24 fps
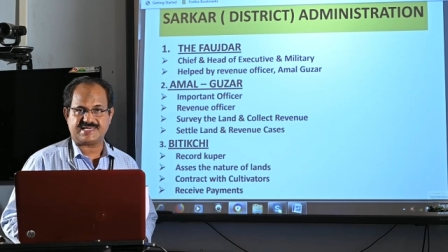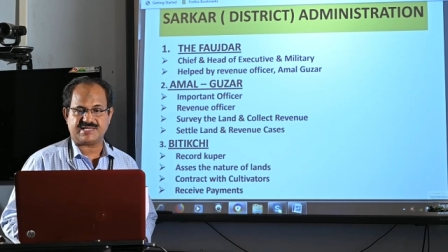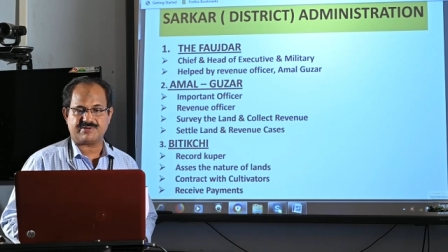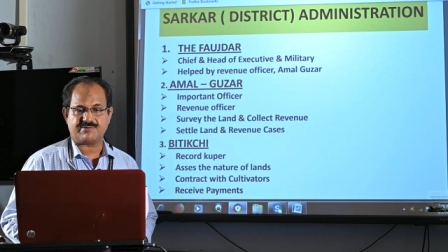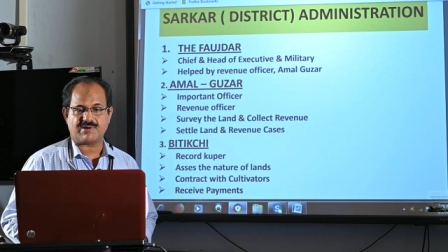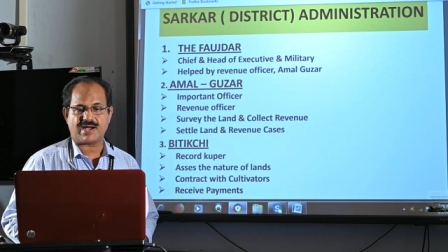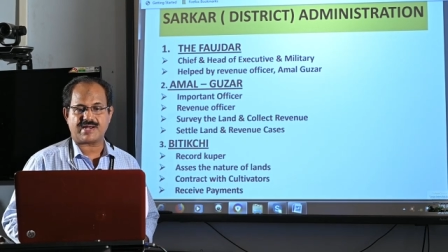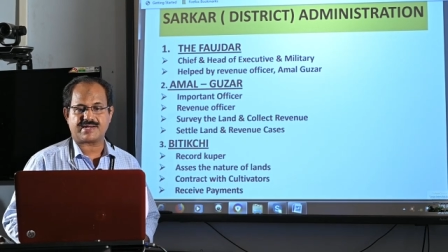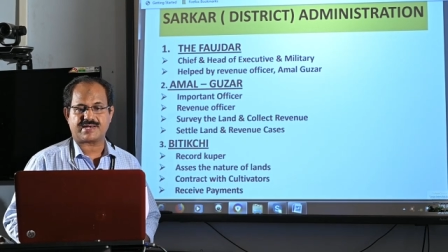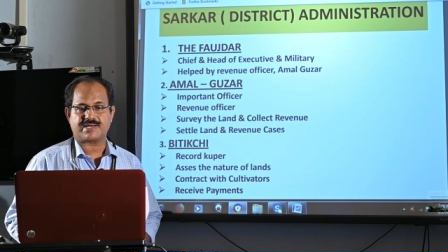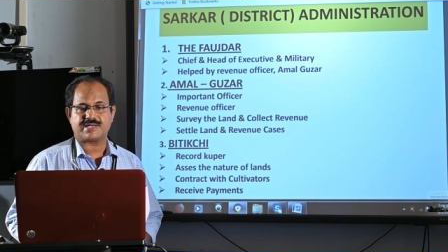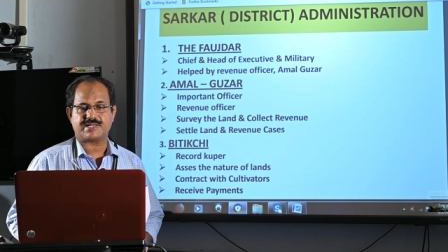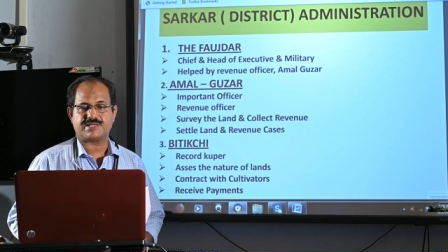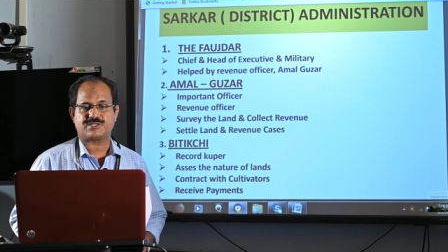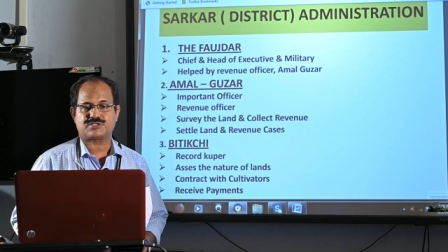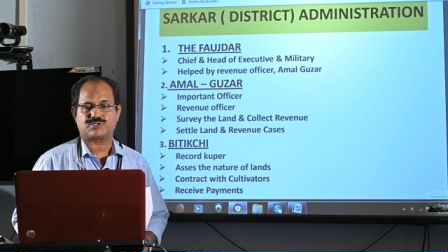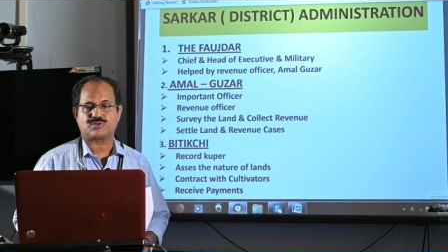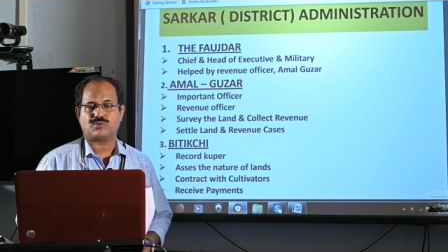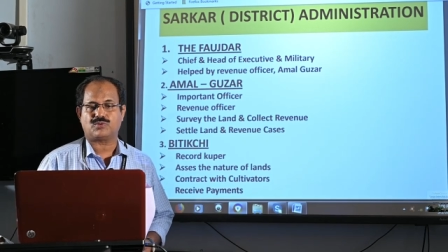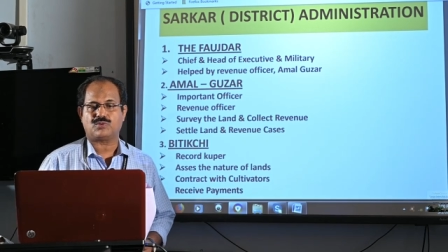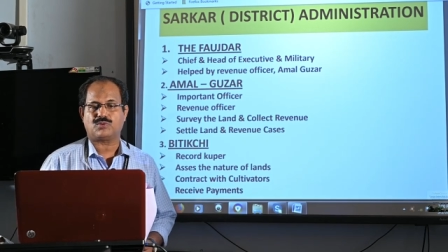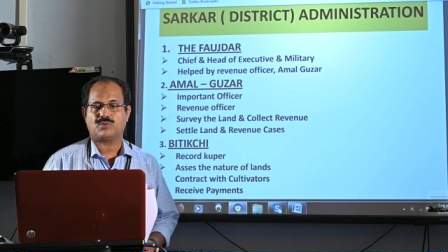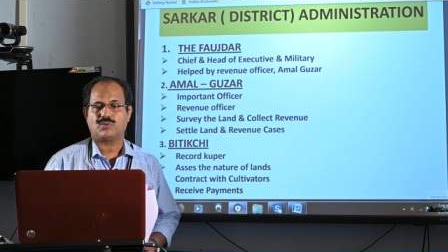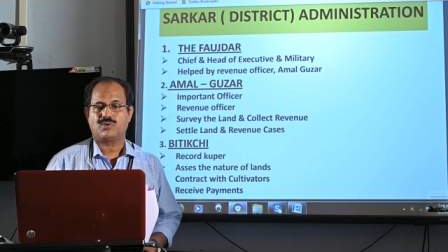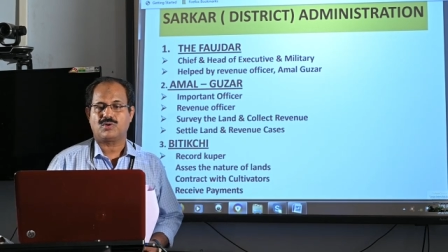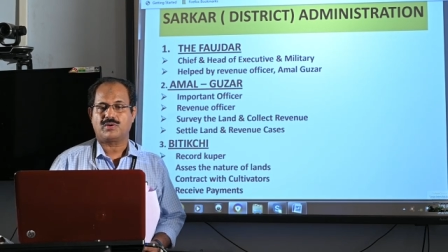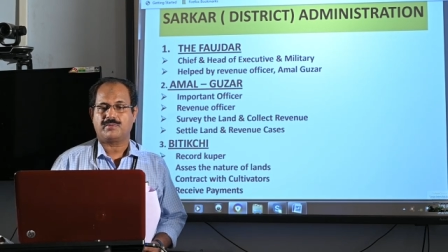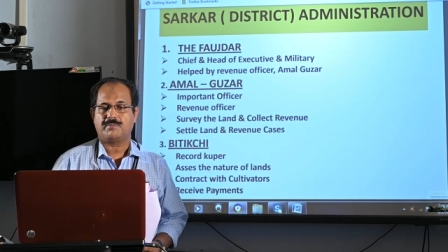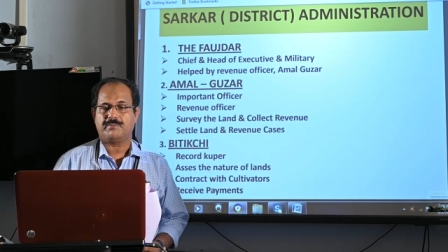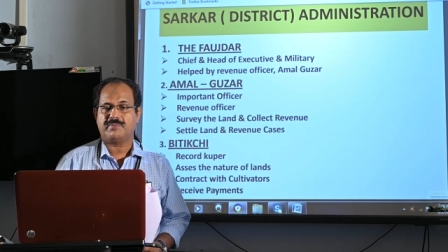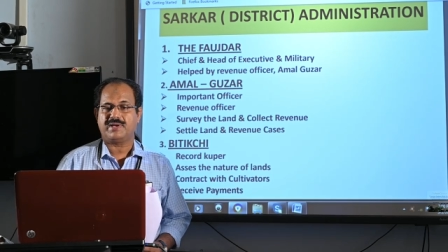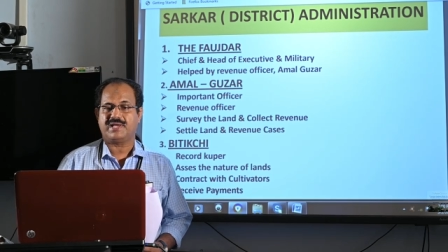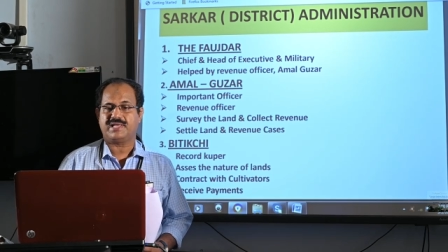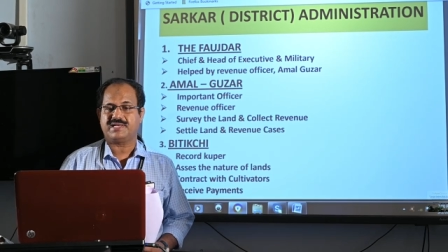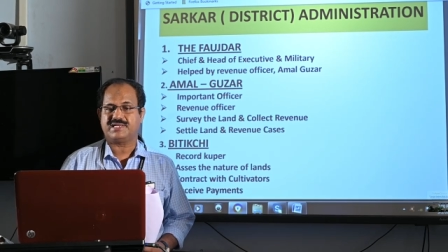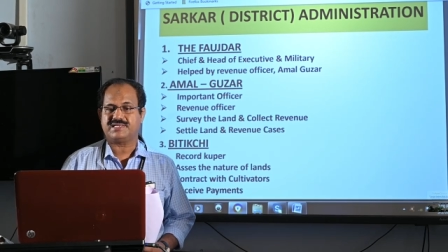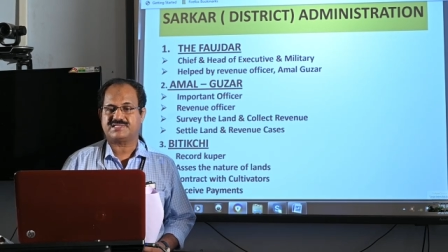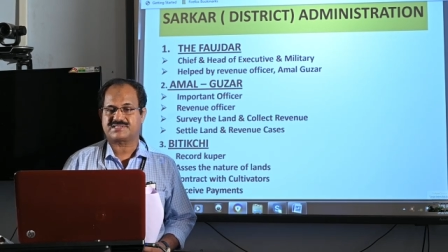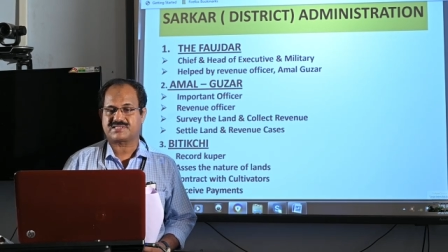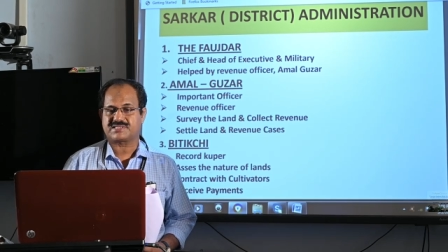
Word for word: divided into many